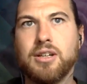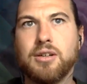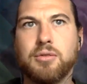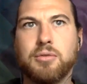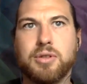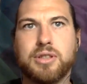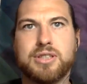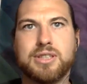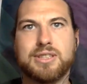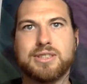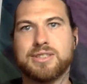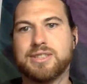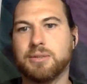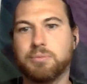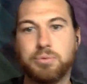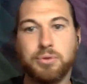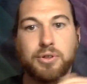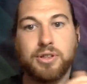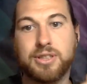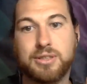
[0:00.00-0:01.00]
which is
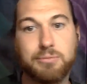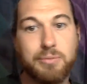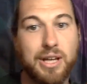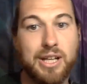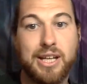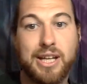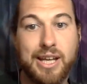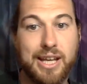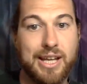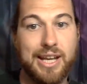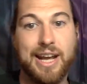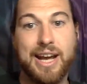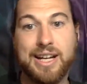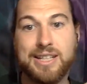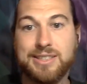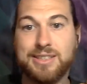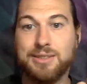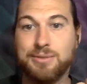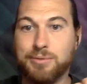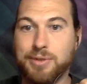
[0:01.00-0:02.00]
deployed to mainnet and
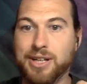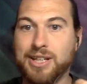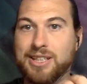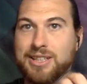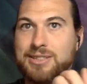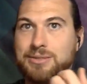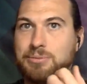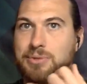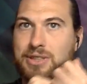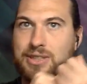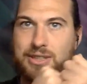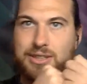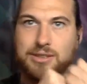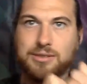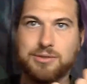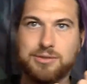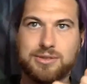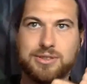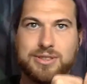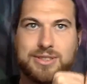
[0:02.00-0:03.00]
actually ready to be
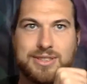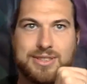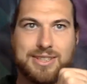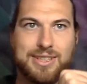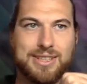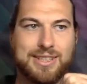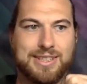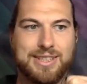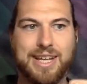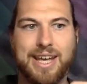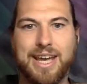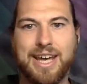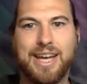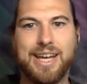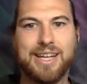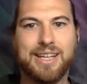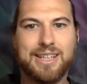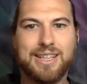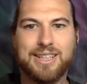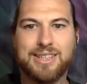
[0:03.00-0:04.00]
used today.